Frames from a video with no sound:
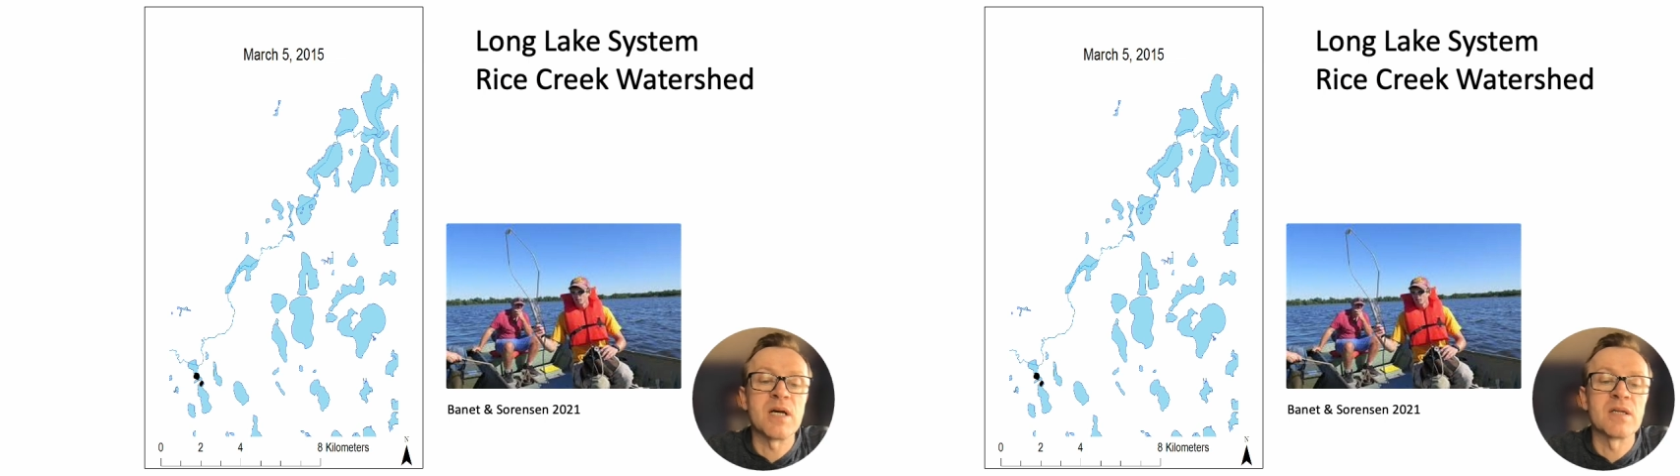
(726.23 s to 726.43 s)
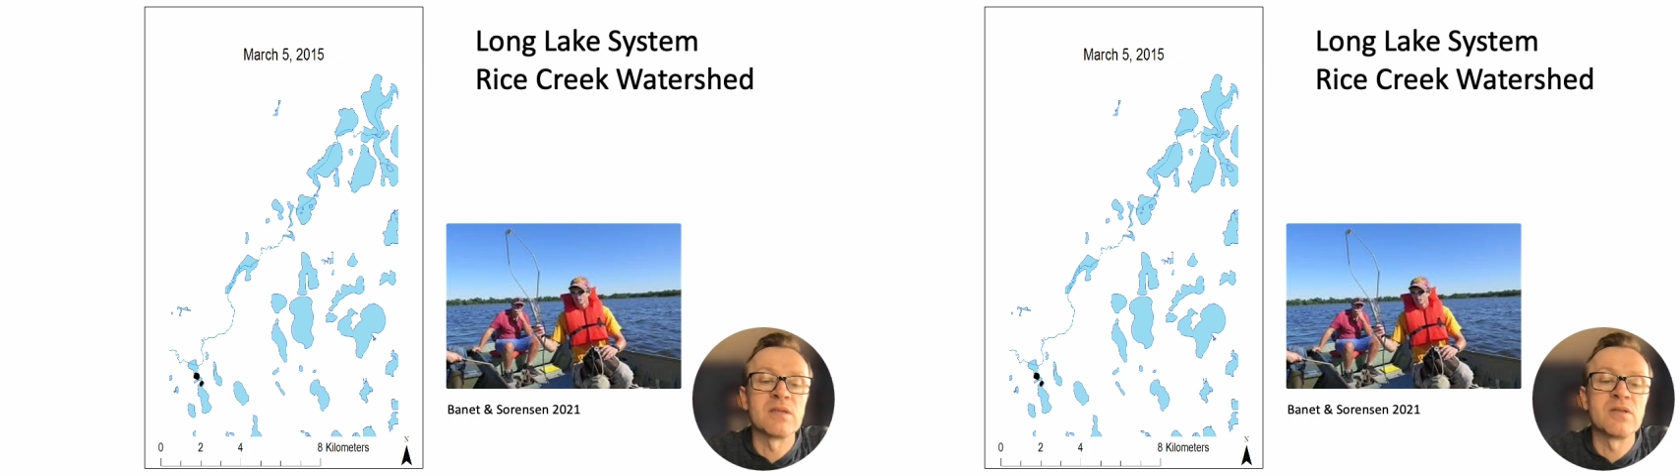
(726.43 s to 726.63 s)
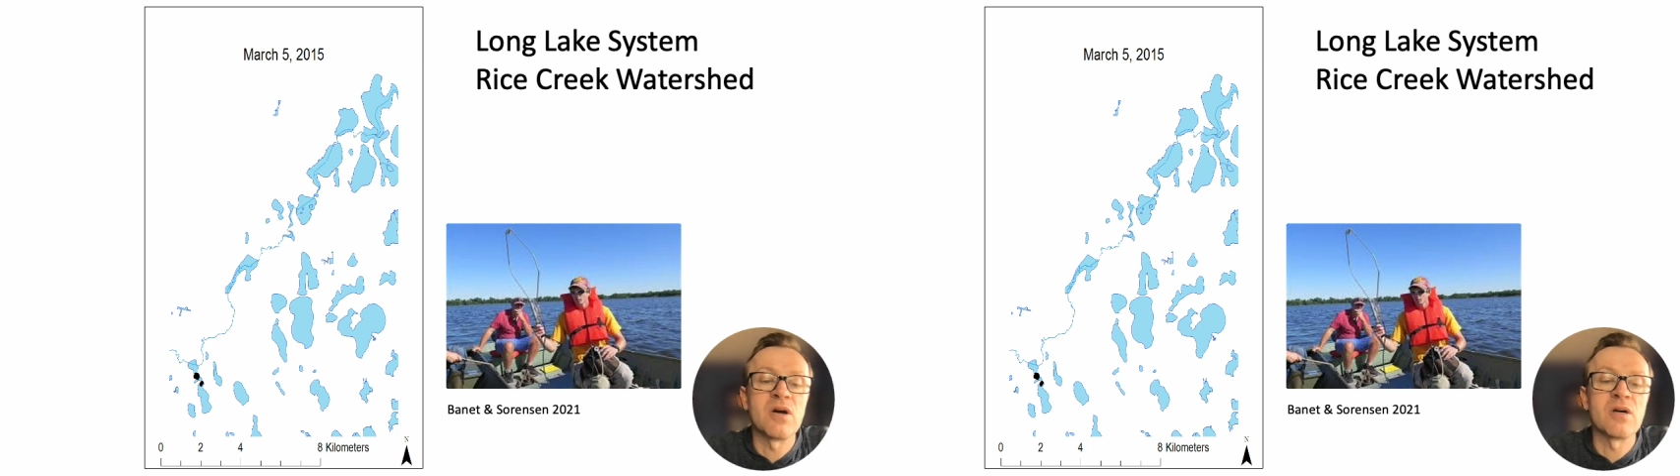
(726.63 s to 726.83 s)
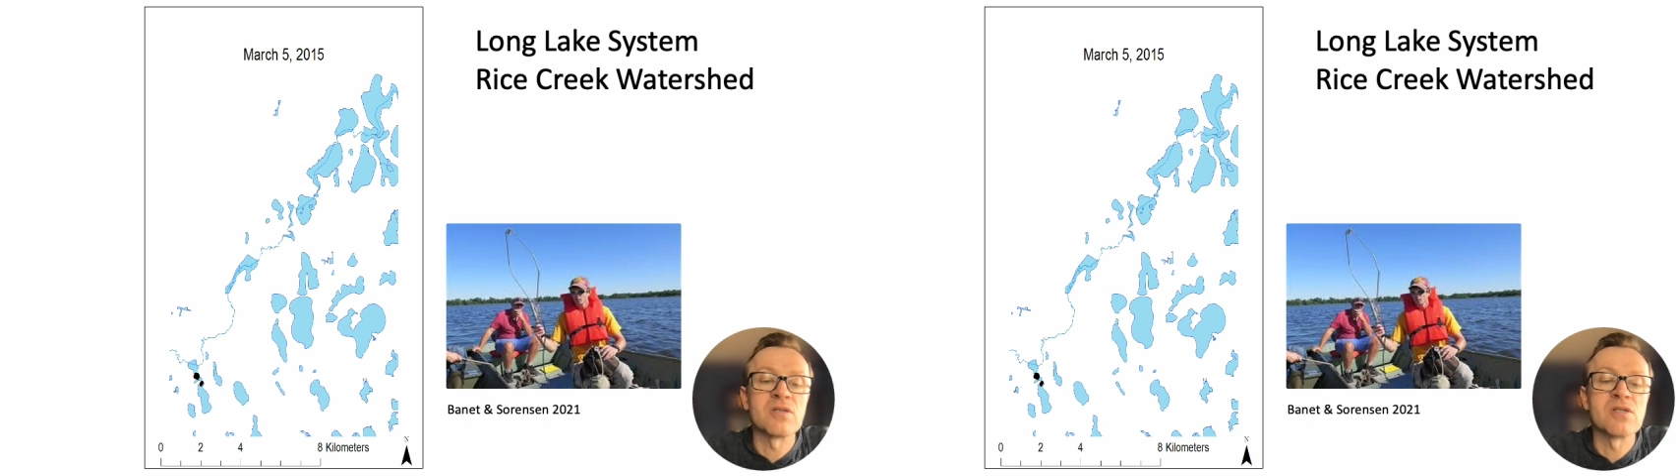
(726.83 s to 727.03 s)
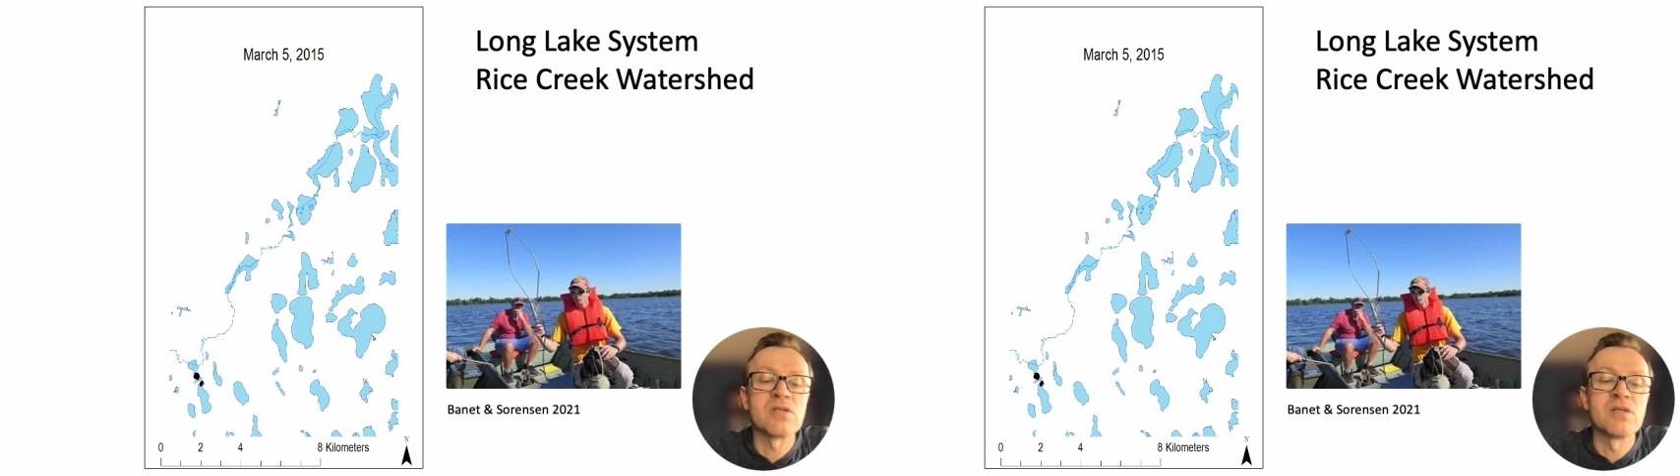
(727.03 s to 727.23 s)
in
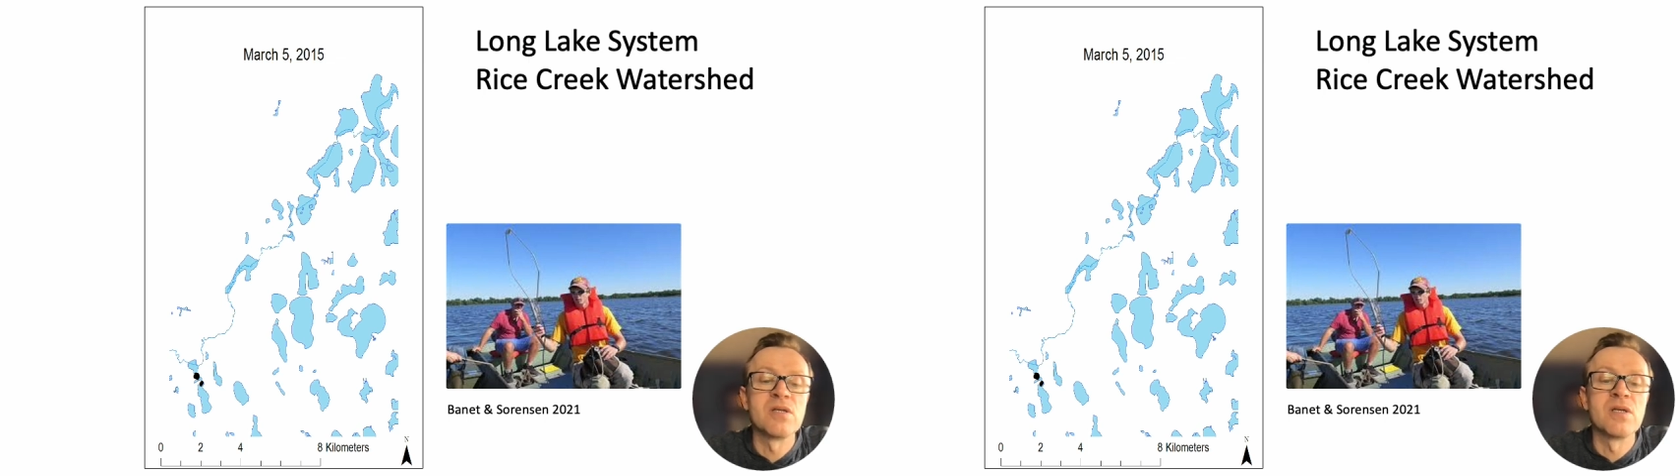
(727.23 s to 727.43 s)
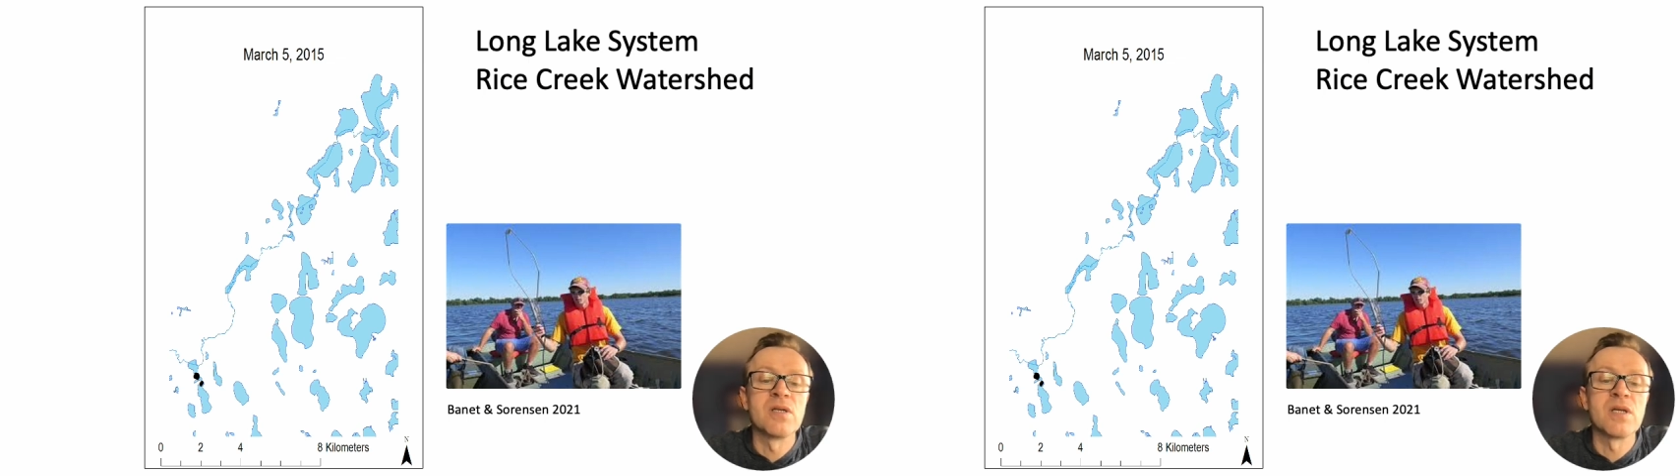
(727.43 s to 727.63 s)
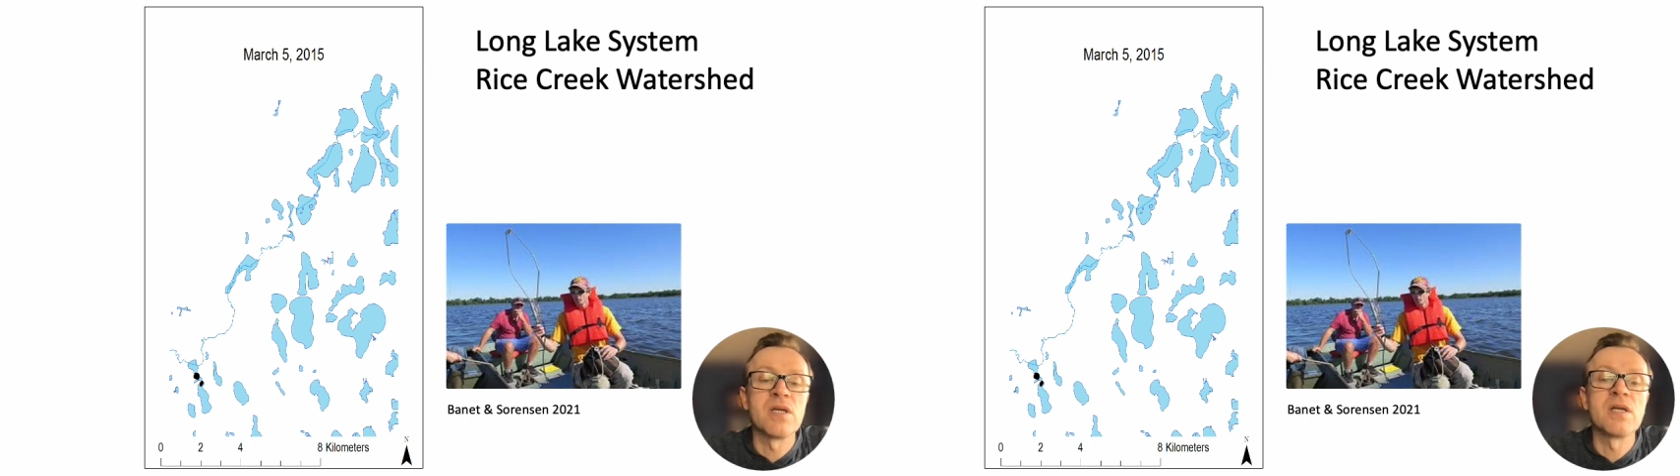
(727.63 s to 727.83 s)
Long Lake in